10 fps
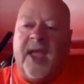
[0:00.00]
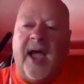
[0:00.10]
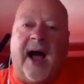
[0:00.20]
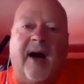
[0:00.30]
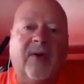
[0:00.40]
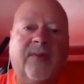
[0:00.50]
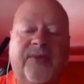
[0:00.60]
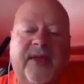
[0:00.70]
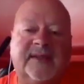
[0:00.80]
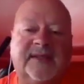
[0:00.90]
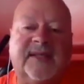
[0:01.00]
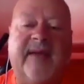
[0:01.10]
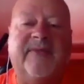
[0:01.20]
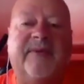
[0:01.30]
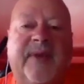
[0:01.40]
how things
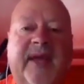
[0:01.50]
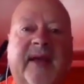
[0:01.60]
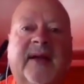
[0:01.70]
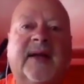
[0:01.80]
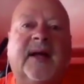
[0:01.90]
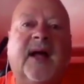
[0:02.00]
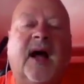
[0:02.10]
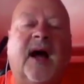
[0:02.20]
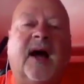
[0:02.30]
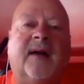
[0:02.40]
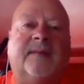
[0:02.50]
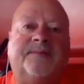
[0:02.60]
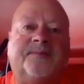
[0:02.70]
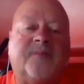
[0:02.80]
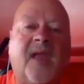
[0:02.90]
came to be,
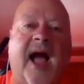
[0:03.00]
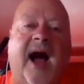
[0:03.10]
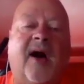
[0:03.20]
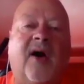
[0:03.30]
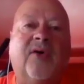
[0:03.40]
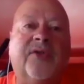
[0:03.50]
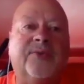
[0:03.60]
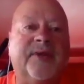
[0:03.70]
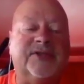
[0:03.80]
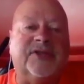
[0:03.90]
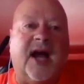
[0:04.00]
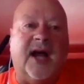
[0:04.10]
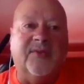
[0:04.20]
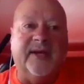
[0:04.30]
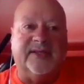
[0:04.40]
how the rich
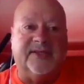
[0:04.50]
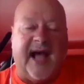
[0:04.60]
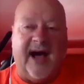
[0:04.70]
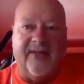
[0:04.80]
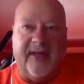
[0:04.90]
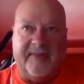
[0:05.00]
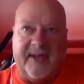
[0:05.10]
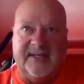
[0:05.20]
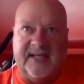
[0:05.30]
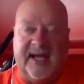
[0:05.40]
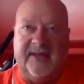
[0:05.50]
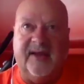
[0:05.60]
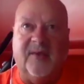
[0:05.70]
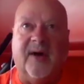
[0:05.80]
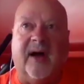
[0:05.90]
got rich, how they maintain
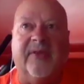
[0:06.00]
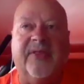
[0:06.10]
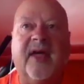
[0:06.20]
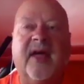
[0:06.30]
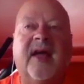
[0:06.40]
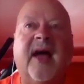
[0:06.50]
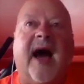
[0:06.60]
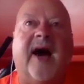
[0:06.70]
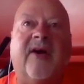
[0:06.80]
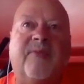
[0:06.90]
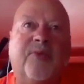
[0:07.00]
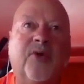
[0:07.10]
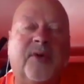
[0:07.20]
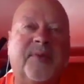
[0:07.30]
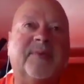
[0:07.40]
their wealth, how do
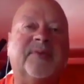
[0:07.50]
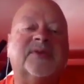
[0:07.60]
poor people